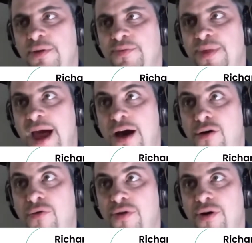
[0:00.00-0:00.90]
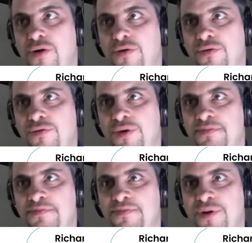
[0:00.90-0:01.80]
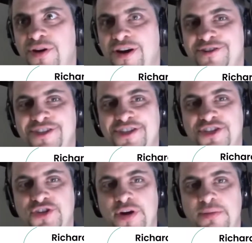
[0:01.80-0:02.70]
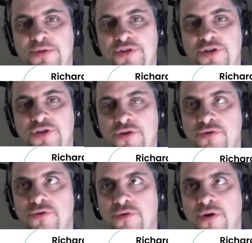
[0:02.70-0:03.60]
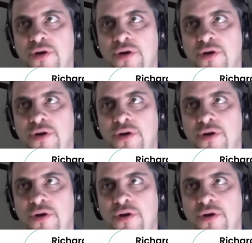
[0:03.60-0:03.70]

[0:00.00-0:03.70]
Now, though, what narcissists are able to do